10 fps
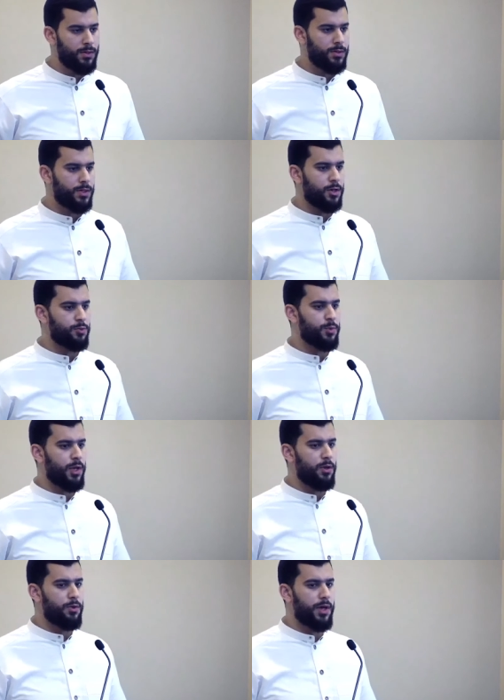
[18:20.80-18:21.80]

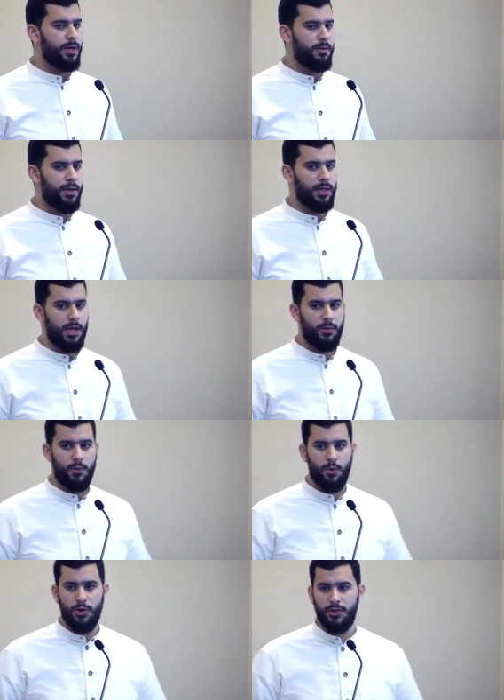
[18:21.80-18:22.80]
Jazakumullahu khairah. May Allah
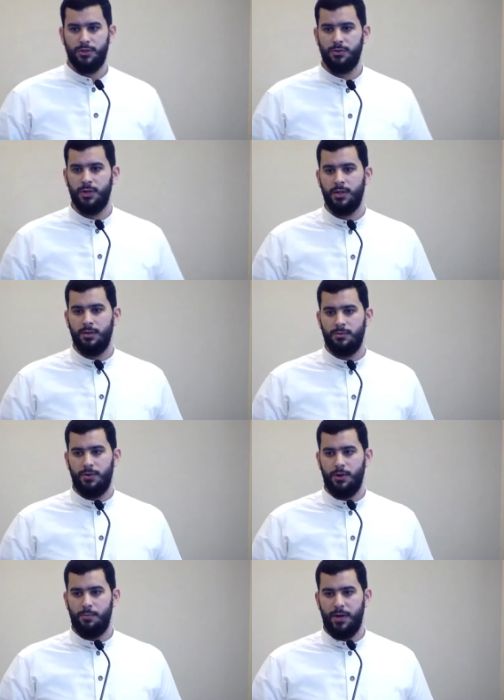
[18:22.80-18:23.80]
reward you
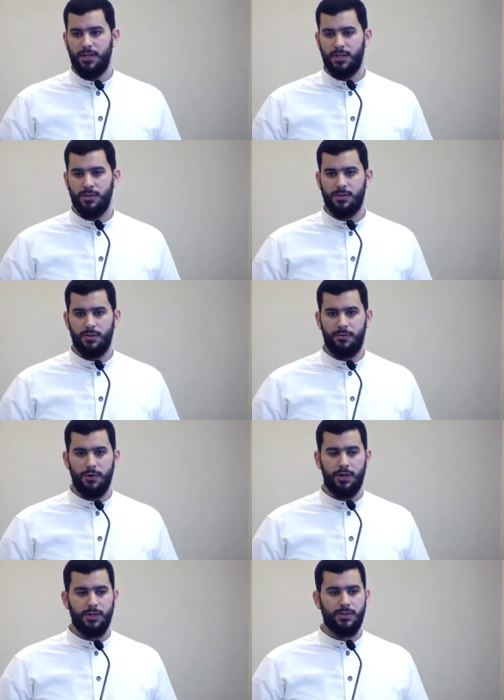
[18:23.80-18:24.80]
for your patience and for
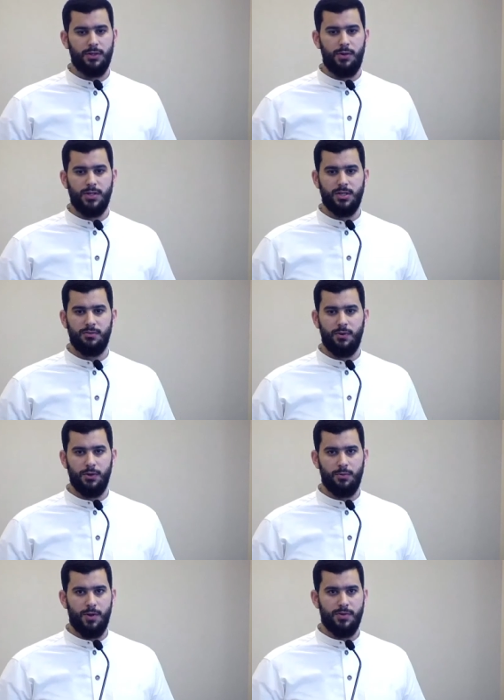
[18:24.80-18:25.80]
your consideration of all
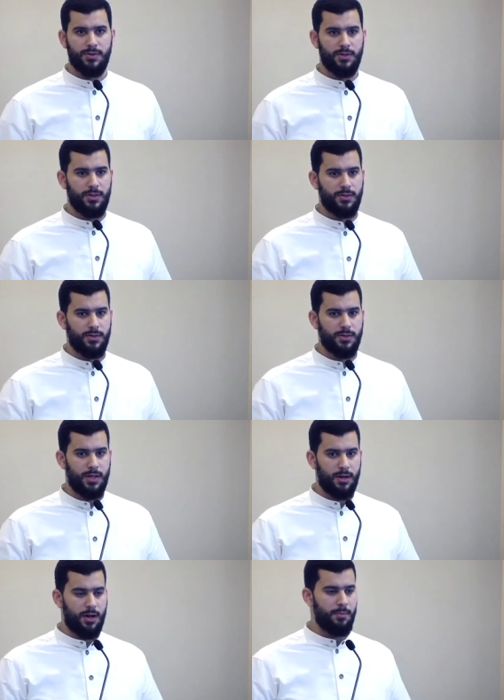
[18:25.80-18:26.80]
your brothers and sisters
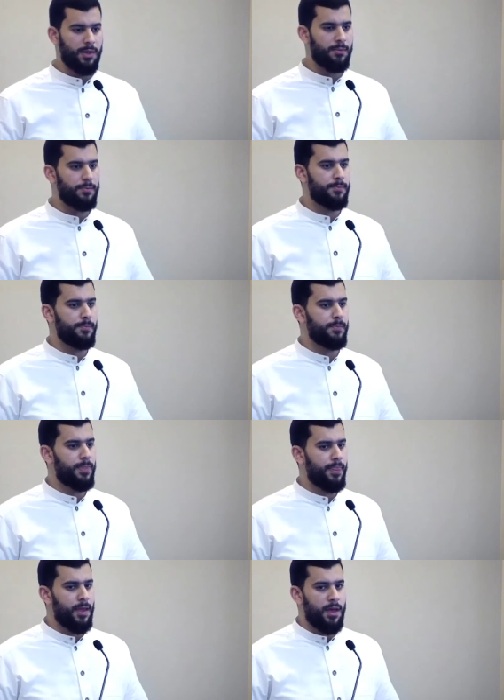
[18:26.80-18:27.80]
that are coming
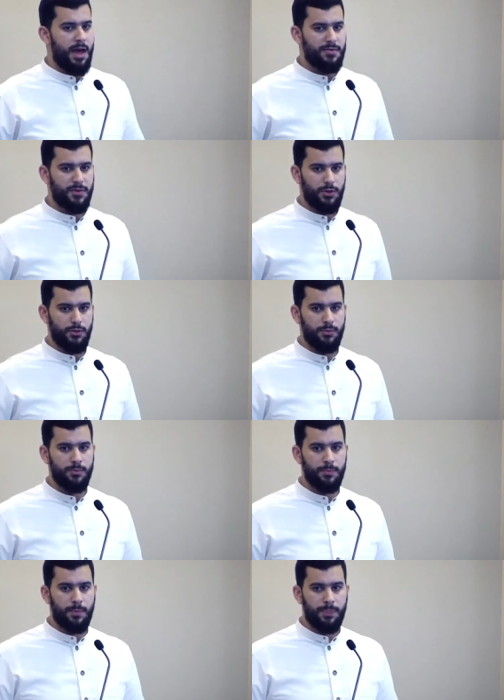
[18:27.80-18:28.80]
after you.
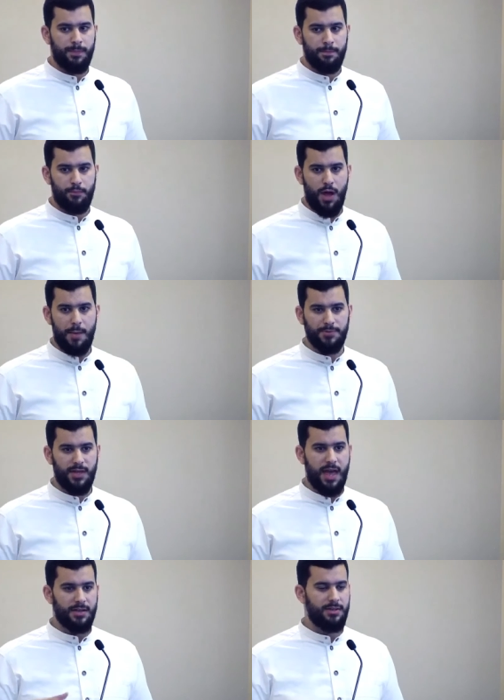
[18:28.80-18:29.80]
Perhaps
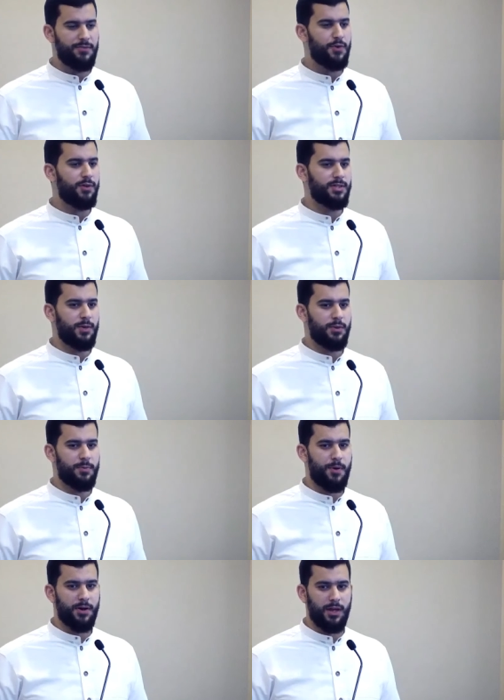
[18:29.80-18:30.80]
they had difficulty with the
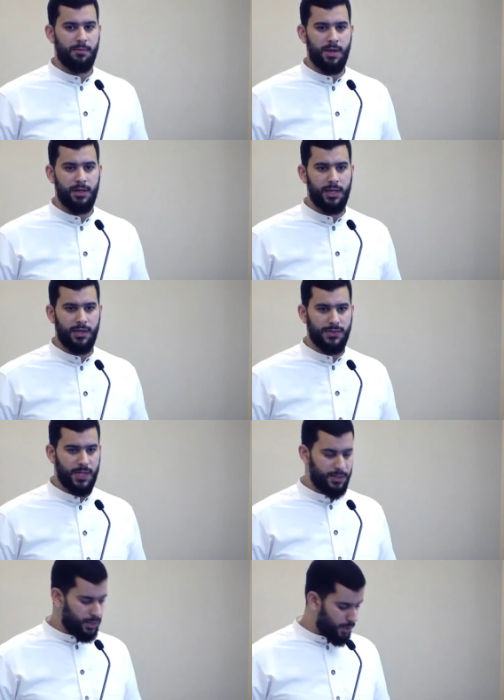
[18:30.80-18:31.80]
parking. May Allah ease
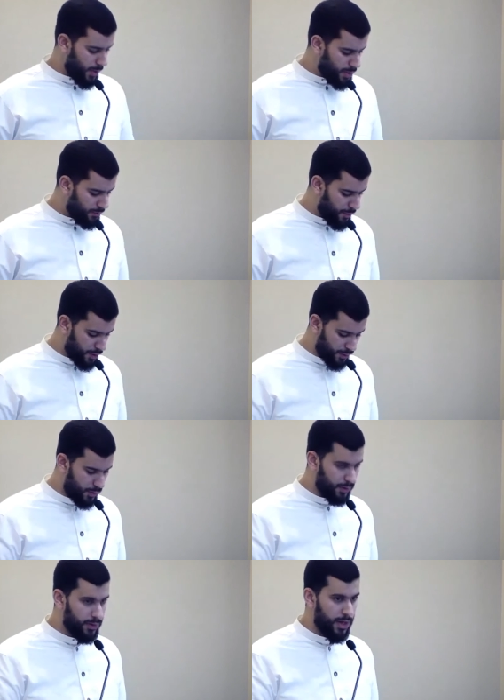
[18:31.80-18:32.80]
that situation for us
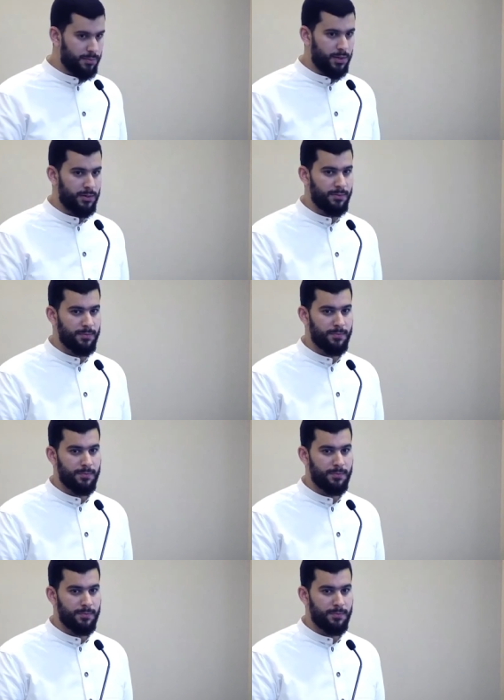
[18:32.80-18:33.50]
all. Ameen.